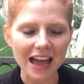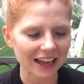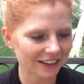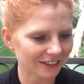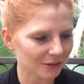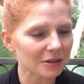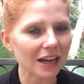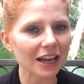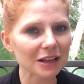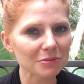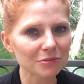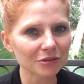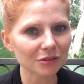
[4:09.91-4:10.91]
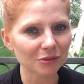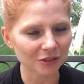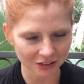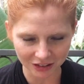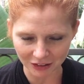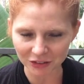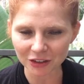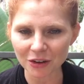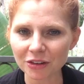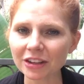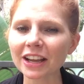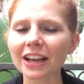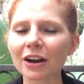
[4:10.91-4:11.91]
and sometimes we just have to go
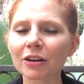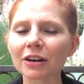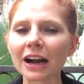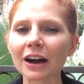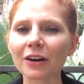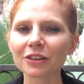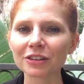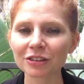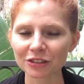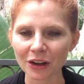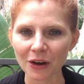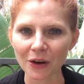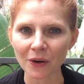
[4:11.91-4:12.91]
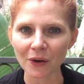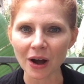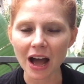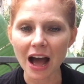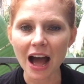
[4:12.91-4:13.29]
the takeout route. So